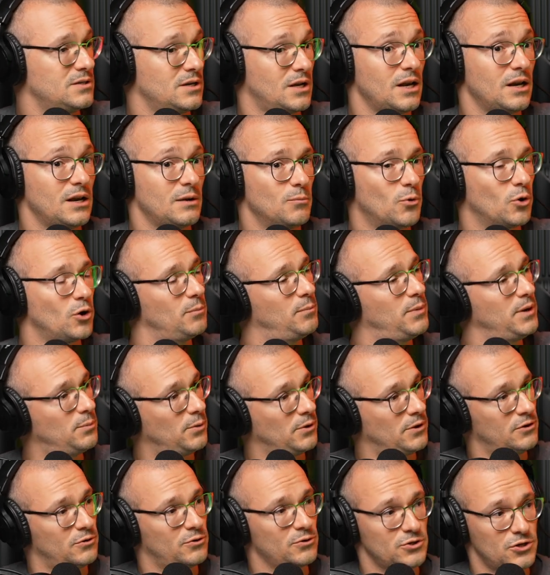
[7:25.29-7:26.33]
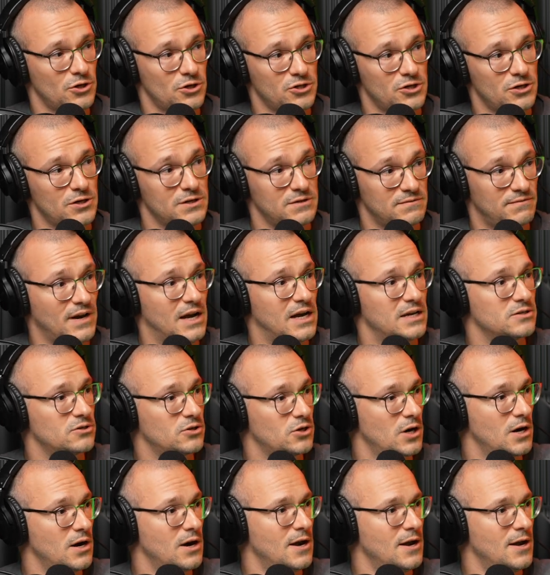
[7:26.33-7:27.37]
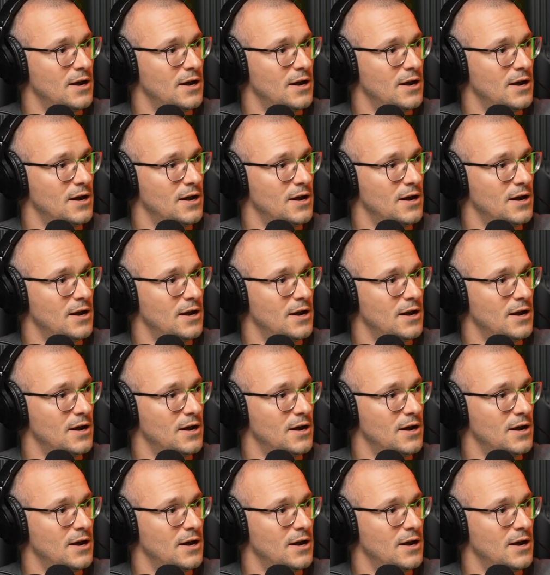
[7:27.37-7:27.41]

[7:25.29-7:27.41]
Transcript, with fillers: getting more people into surgeries faster.